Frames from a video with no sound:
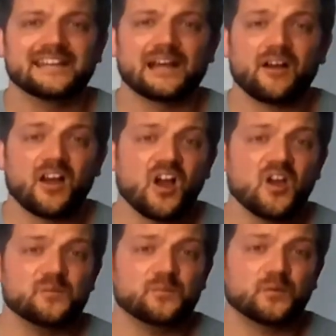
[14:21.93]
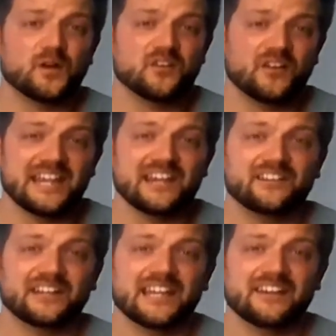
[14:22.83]
Now, I hope what you're
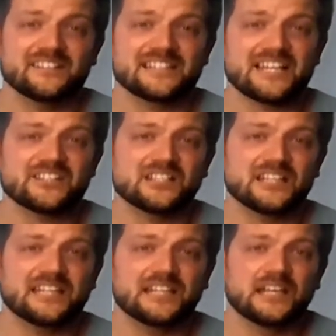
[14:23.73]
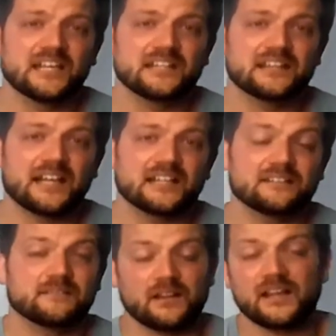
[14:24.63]
hearing here is actually that,
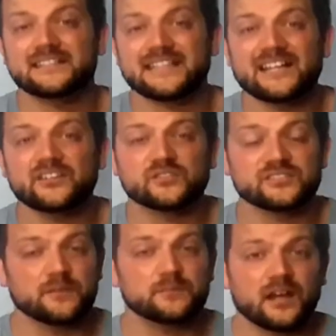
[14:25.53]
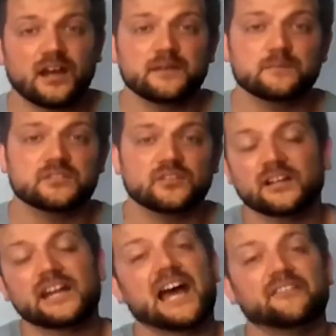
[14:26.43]
like Daniel, sometimes you're
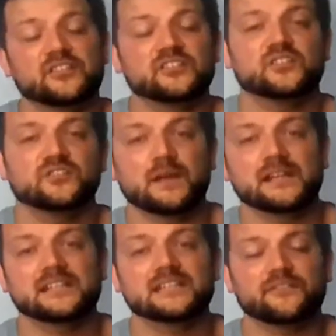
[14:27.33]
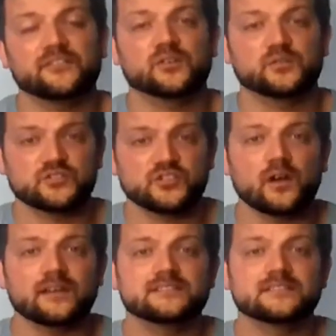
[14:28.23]
going to have to make the difficult
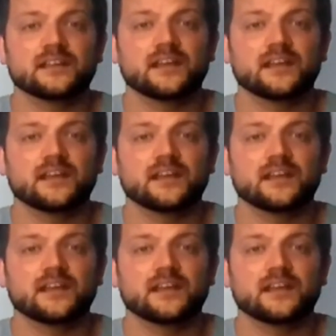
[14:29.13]
choice